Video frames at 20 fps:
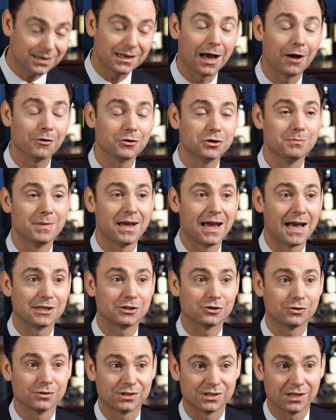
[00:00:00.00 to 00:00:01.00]
Now, you may
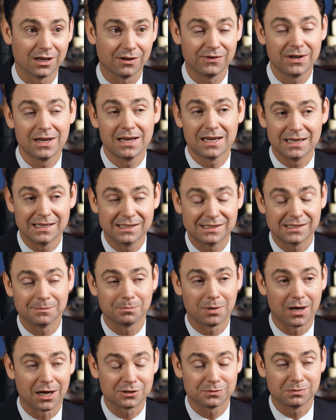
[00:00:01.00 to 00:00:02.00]
ask yourself, is
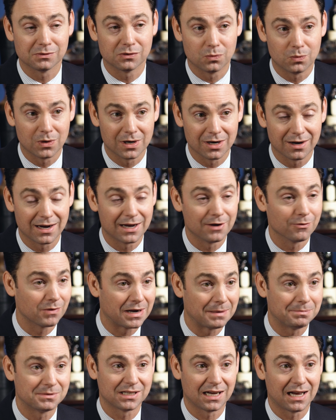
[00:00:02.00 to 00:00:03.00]
it possible to wear a
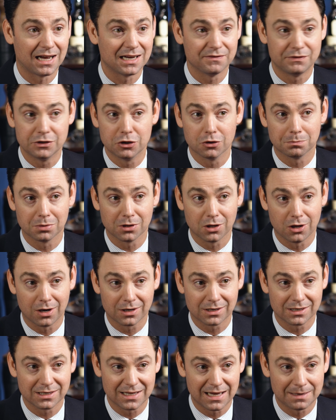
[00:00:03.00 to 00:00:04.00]
rep tie if you don't
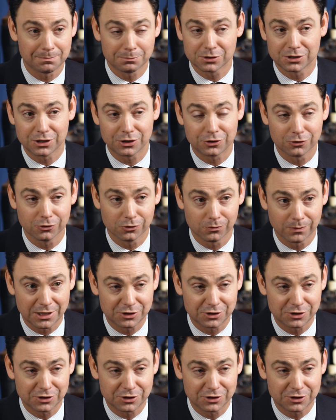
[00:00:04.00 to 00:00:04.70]
belong to that particular